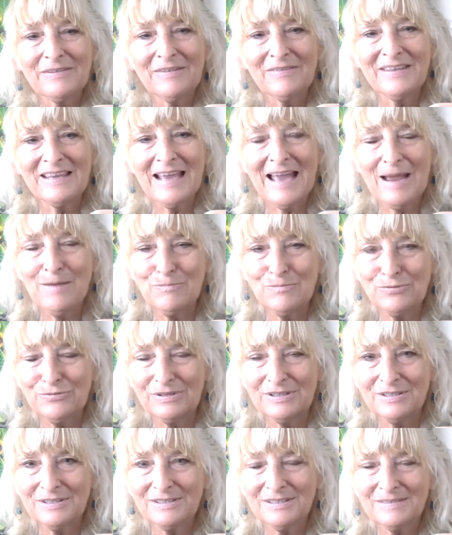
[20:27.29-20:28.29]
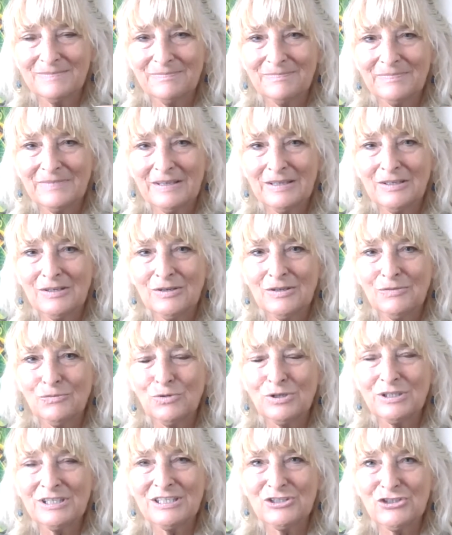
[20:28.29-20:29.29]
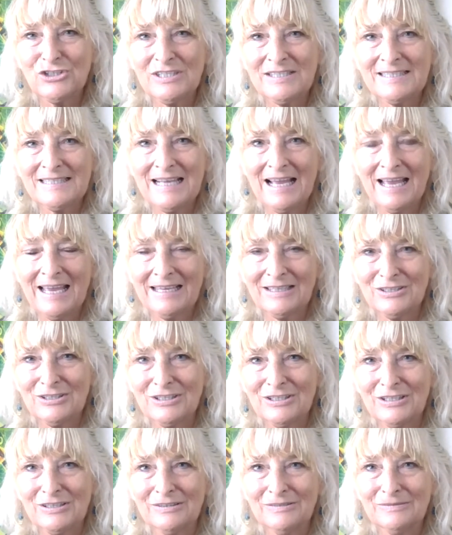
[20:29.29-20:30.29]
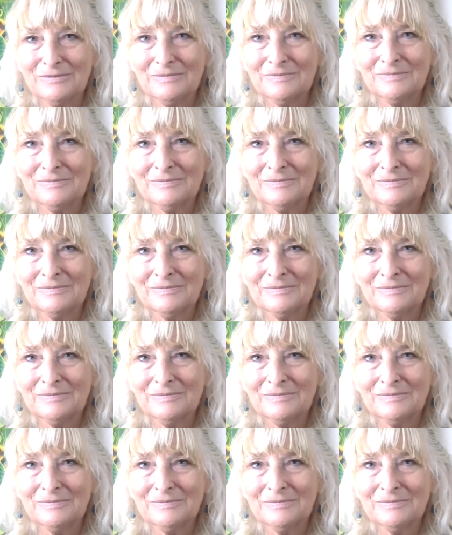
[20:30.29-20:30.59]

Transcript: the Empress. What is she saying to you?